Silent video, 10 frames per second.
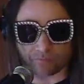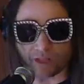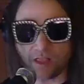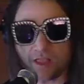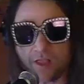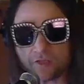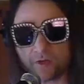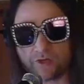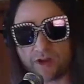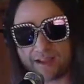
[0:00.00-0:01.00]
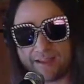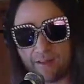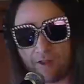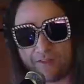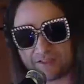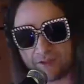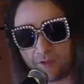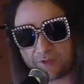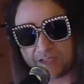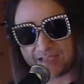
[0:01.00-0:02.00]
So we're going to try to kill all
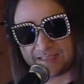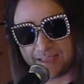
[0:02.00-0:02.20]
those guys again.